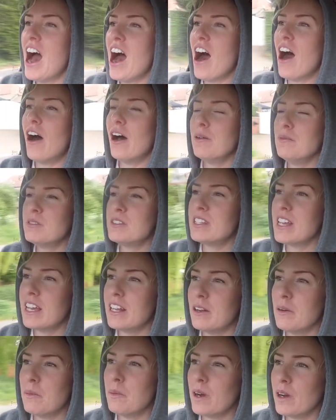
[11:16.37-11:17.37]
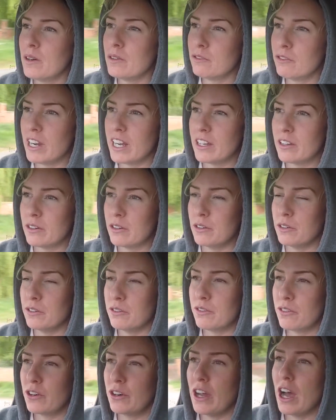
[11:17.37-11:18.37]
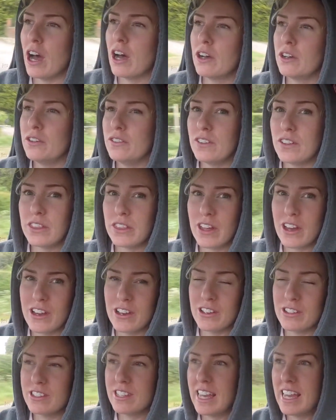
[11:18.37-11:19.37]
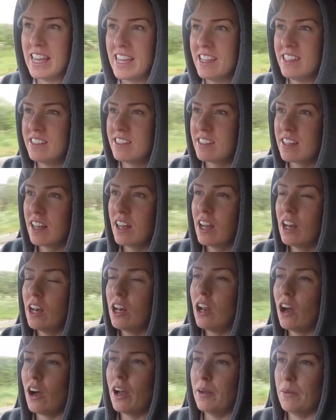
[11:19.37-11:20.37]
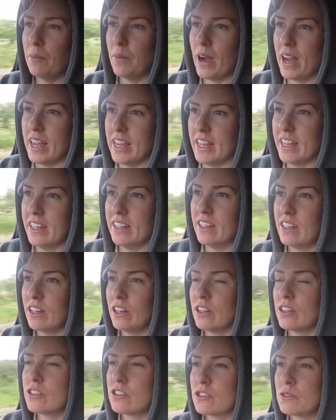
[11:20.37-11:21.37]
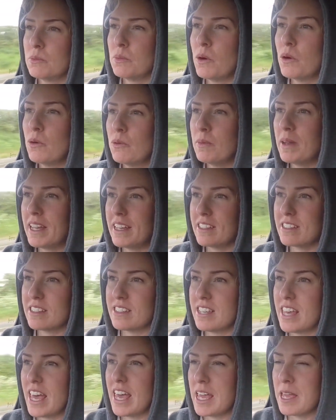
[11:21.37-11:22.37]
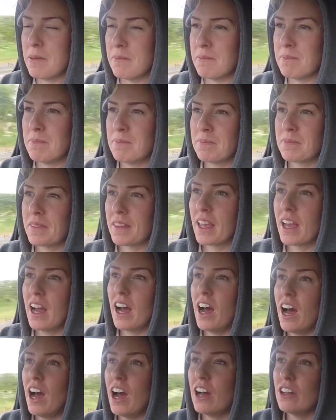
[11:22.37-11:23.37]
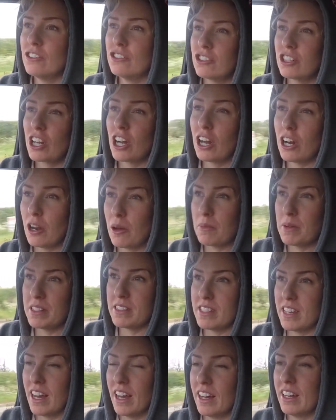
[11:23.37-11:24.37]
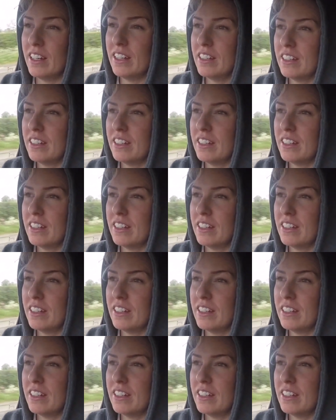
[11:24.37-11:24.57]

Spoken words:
I'm setting a world record for an over 30s, lightweight, small mixed team, 100 kilometer